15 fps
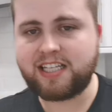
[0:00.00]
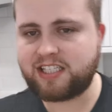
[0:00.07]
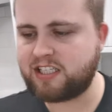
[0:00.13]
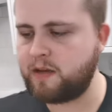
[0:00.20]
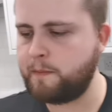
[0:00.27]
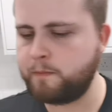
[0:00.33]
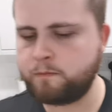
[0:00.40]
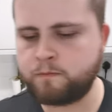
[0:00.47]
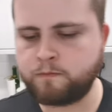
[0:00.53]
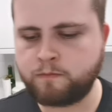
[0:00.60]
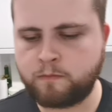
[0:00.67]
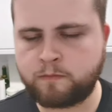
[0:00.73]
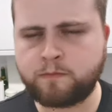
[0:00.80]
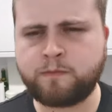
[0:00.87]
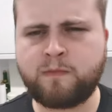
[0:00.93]
This,
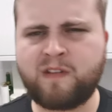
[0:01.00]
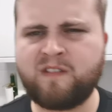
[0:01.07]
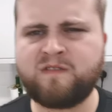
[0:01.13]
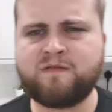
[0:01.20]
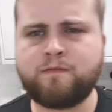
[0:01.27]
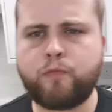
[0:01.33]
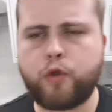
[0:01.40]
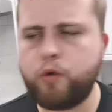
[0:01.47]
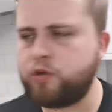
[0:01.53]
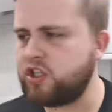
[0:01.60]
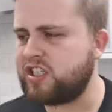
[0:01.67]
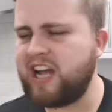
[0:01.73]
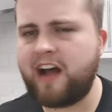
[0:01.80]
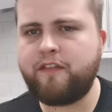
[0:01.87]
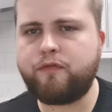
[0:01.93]
you
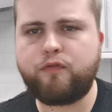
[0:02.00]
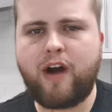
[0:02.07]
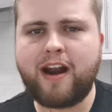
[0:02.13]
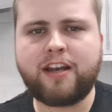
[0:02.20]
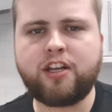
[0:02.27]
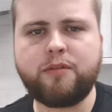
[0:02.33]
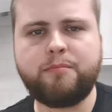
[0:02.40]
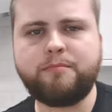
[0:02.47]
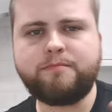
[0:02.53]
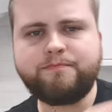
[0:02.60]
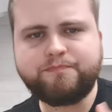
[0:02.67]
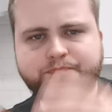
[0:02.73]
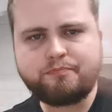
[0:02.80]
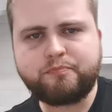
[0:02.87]
just have random,